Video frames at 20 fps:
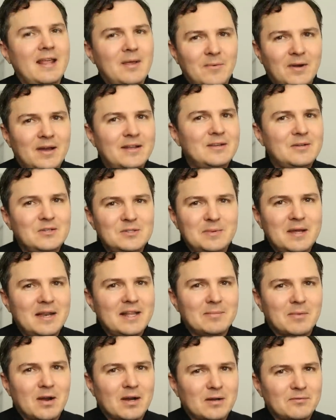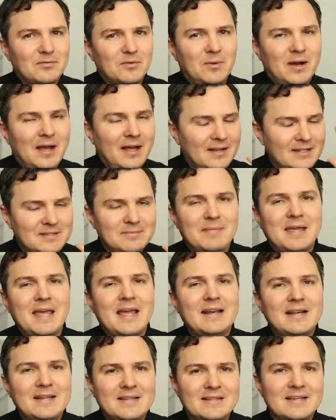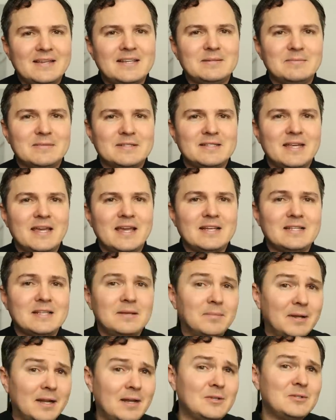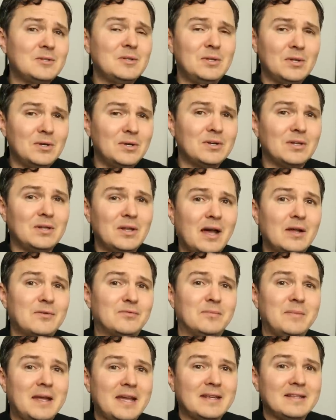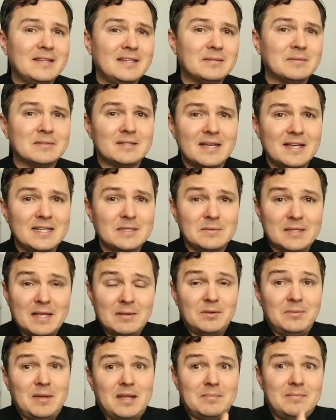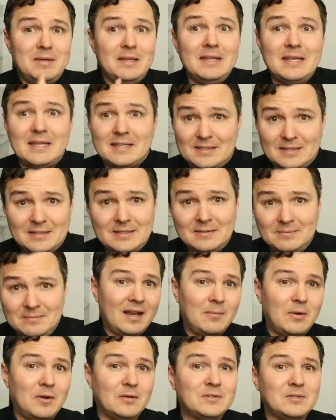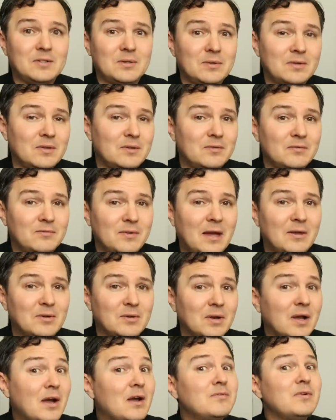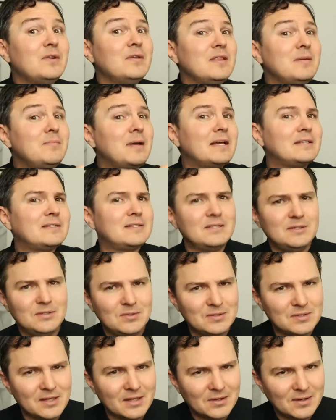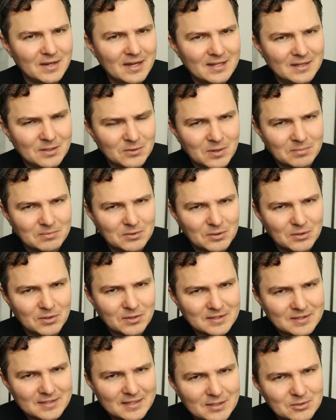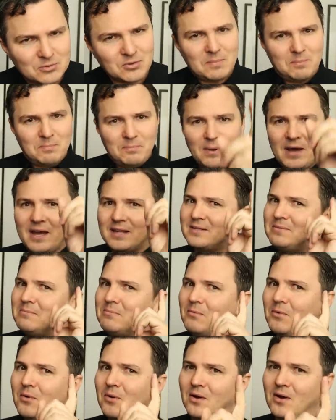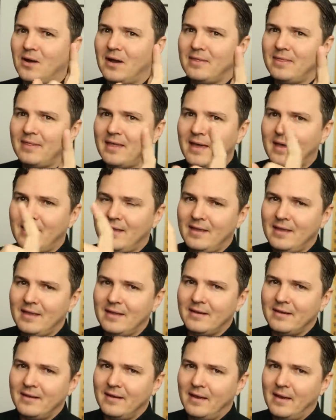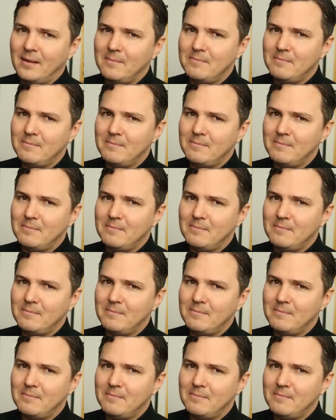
Anyone who's been in the market for a while has made these mistakes, but I also learned a lot from making these mistakes and was able to make millions. And I'm also the founder of the best newsletter in the cryptocurrency industry, but more on that in a